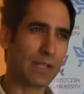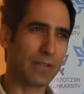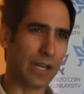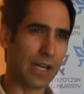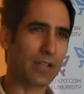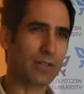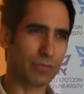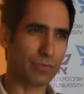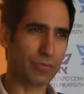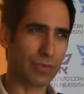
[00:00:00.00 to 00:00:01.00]
they
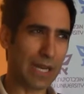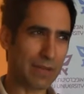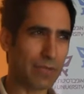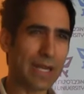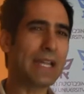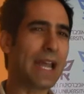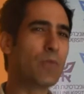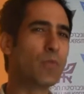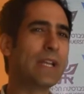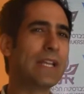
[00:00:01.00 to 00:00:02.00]
are ready
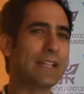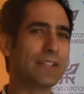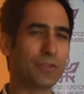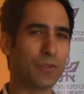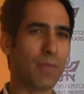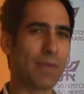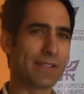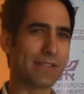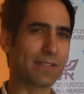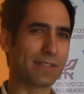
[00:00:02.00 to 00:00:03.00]
and willing to do
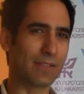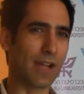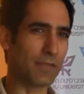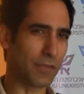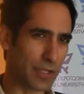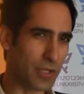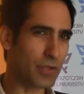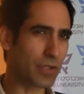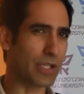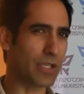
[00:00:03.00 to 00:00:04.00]
amazing stuff.
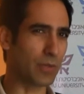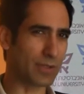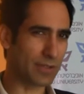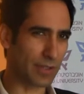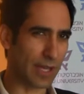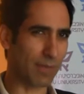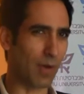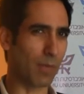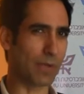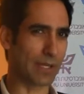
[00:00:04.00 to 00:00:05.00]
Usually you would see them
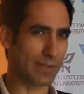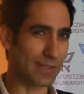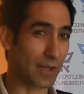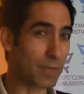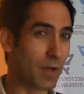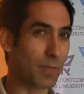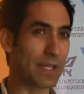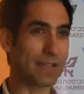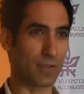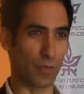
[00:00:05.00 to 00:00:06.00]
opening startup
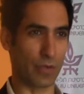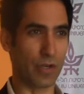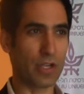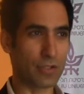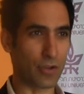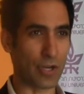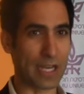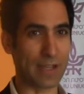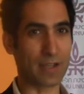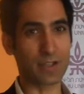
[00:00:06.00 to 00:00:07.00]
companies or
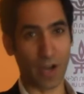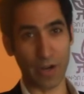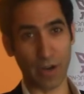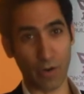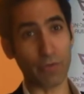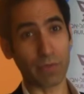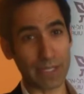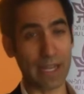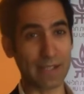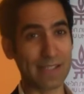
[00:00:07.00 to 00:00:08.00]
joining
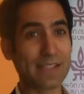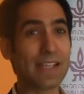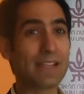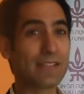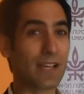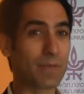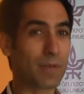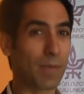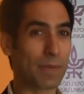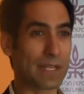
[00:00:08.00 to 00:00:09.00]
already existing startup
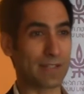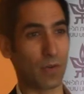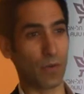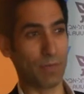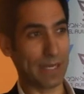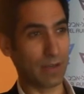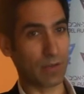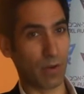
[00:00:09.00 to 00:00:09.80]
companies or big